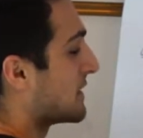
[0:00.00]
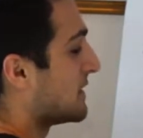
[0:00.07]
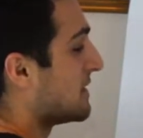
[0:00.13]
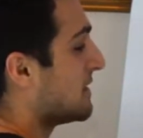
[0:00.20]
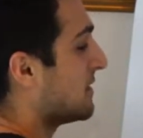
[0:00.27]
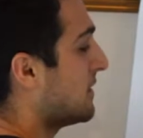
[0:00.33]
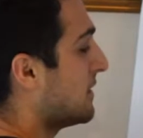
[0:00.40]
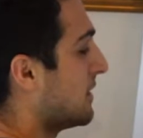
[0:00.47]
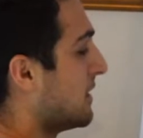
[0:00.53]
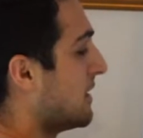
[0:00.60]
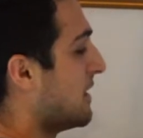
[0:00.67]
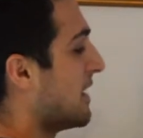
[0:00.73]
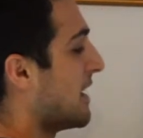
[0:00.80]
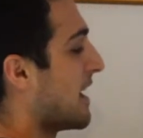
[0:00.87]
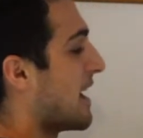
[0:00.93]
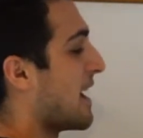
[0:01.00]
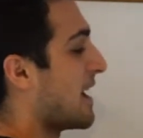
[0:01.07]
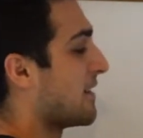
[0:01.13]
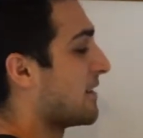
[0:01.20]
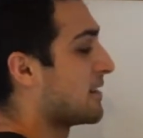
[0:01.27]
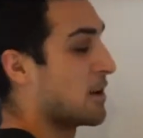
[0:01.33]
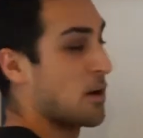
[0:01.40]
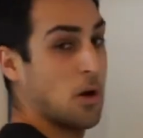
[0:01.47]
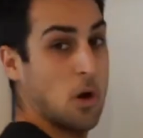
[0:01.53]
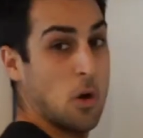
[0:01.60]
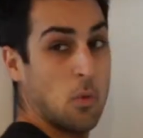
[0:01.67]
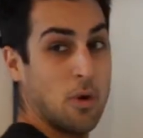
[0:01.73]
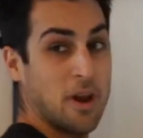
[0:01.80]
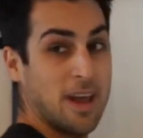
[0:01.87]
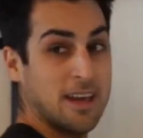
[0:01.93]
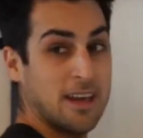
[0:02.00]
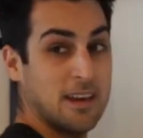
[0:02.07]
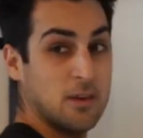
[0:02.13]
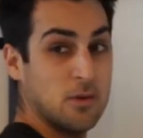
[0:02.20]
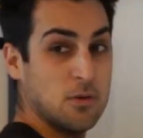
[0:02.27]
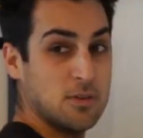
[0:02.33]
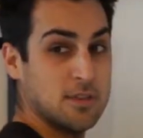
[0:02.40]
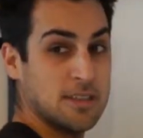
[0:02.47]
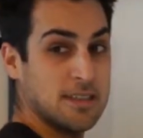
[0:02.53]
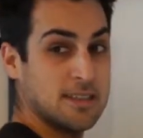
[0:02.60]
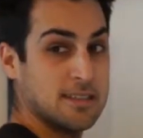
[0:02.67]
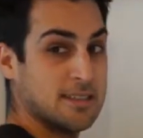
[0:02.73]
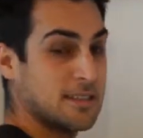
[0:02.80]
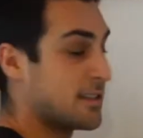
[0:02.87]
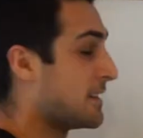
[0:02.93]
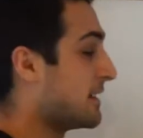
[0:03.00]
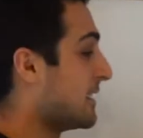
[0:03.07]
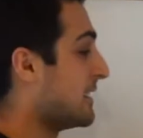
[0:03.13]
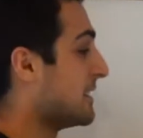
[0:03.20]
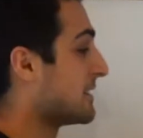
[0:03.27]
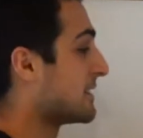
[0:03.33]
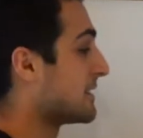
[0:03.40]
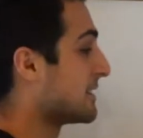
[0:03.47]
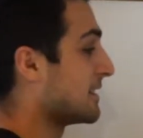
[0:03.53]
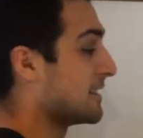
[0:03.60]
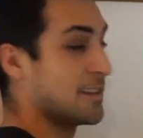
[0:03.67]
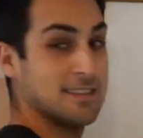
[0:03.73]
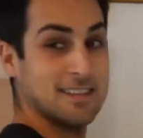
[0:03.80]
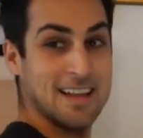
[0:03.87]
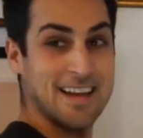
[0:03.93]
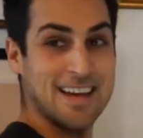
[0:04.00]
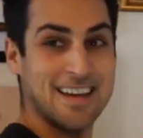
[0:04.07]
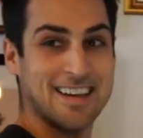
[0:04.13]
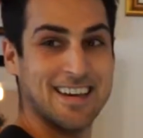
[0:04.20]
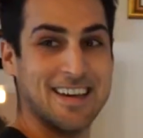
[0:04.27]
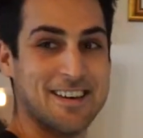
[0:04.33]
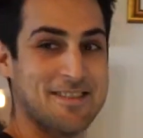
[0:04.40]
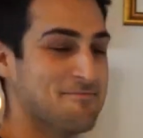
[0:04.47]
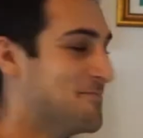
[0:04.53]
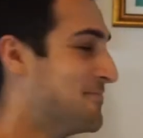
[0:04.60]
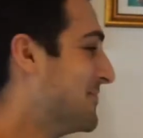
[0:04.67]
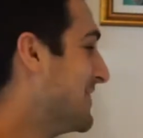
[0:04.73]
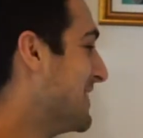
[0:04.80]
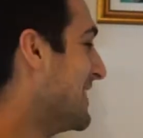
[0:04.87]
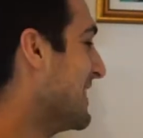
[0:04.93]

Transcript: here, and what I can lose is like a